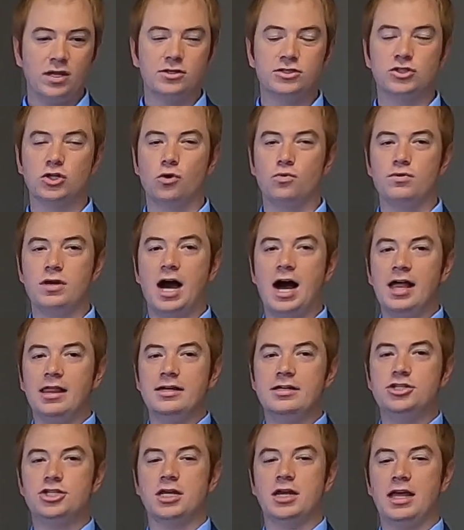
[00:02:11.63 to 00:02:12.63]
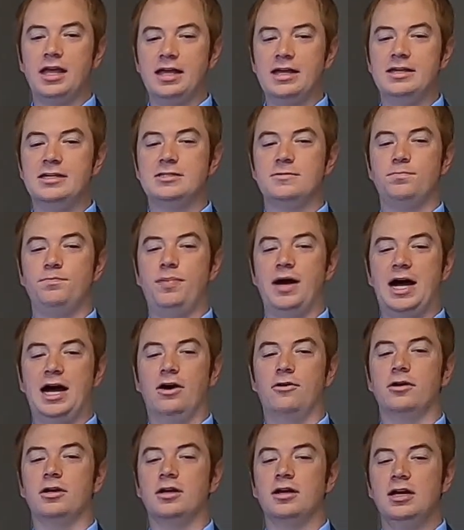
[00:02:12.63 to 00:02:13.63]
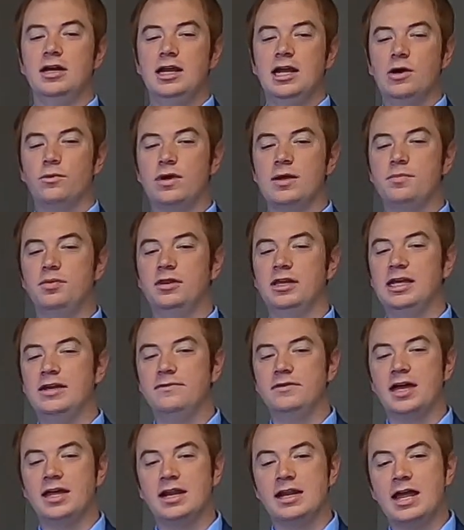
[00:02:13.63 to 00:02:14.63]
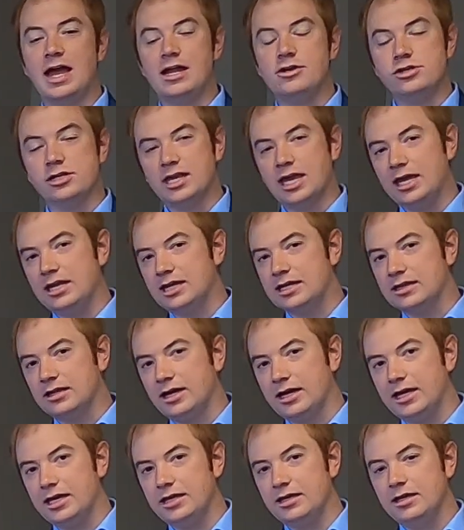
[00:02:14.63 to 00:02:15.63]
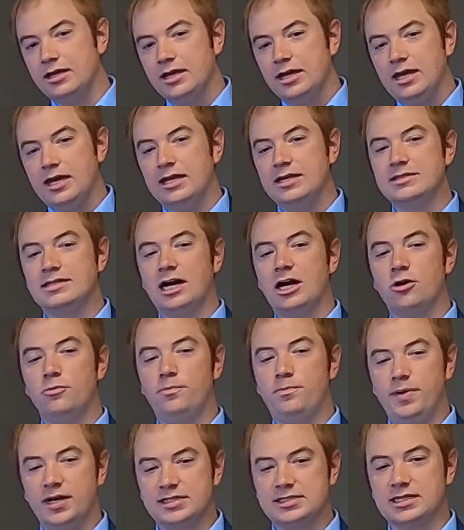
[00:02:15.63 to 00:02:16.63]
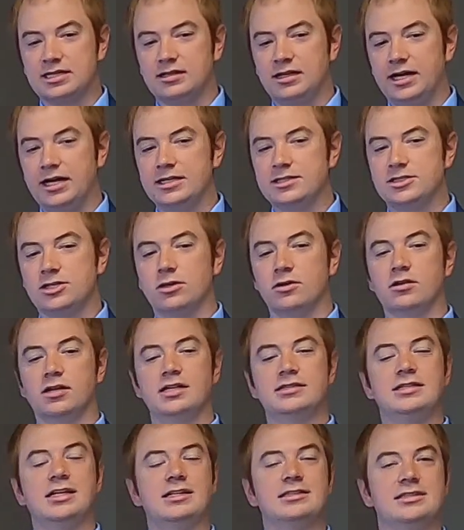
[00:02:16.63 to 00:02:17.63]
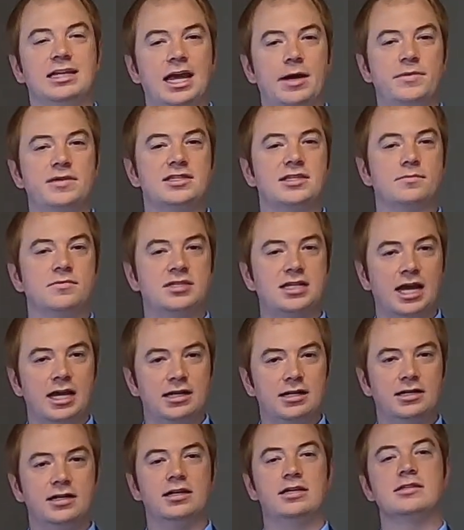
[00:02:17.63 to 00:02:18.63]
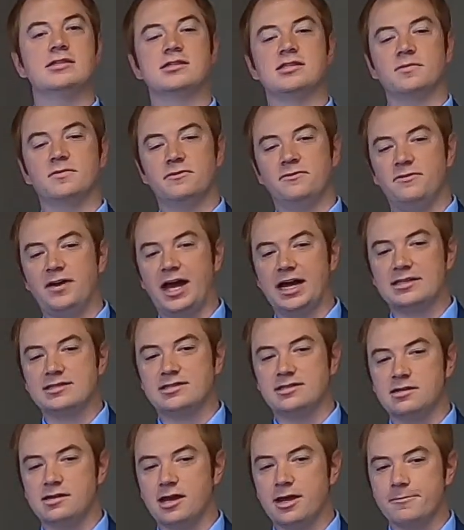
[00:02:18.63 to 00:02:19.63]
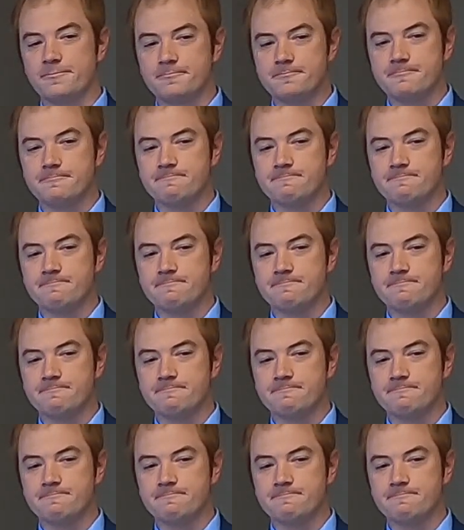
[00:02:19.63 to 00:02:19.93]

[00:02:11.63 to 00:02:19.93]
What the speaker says: So knowledge is power, and we believe that an educated client is our best client. So let's examine some data and some facts today.